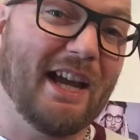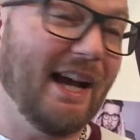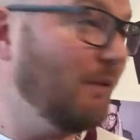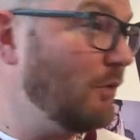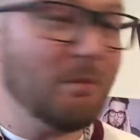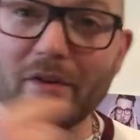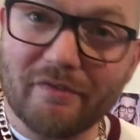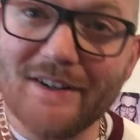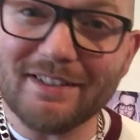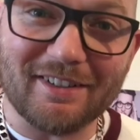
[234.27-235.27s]
And what my
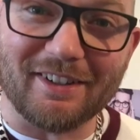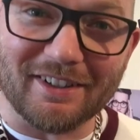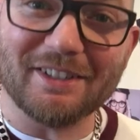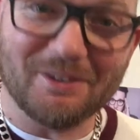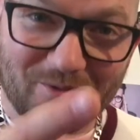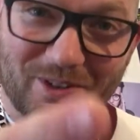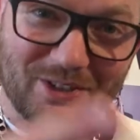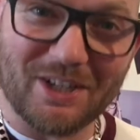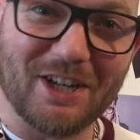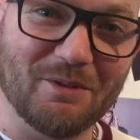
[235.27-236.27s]
friends like, we're
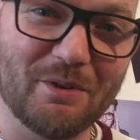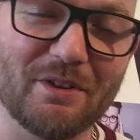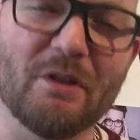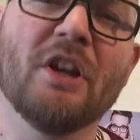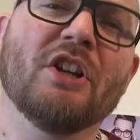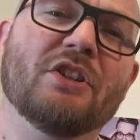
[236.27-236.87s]
sharing with you.